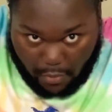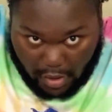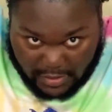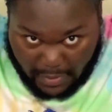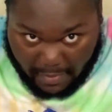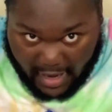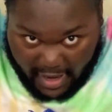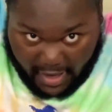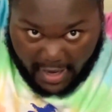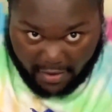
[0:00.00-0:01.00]
split my
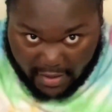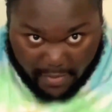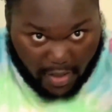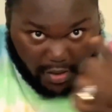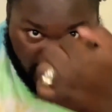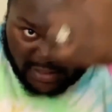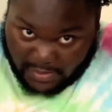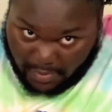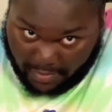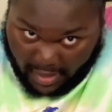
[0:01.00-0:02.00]
hair here in the middle, and then
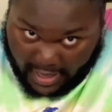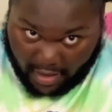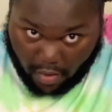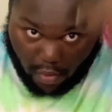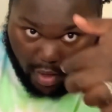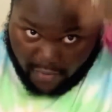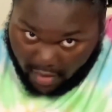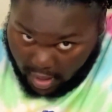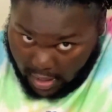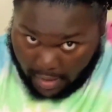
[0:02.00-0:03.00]
split my hair going
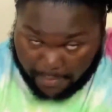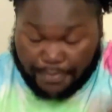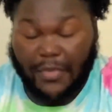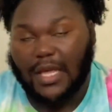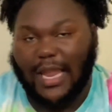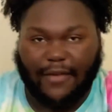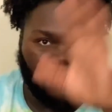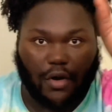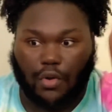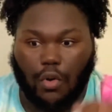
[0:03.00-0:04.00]
like
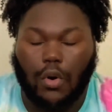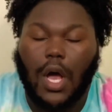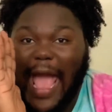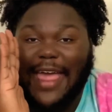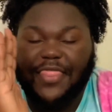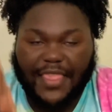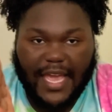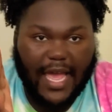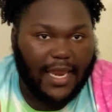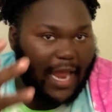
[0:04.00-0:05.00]
vertical. And
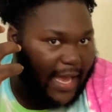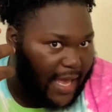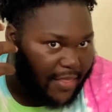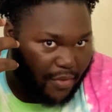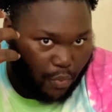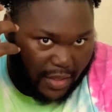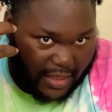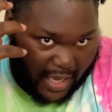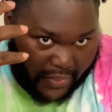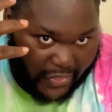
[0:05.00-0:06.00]
then, like,
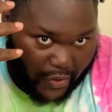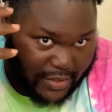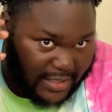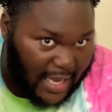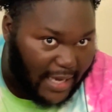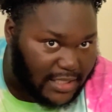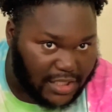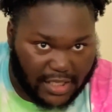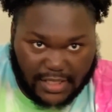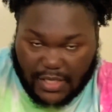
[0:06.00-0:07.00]
within those
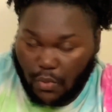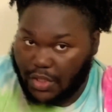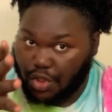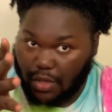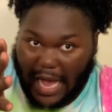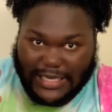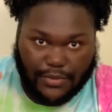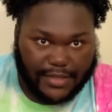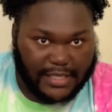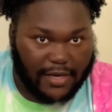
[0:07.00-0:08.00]
sections, which you guys
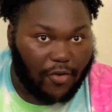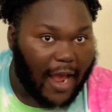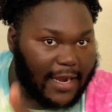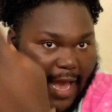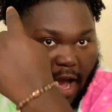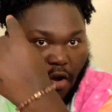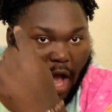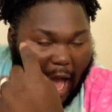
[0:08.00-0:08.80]
will see right now,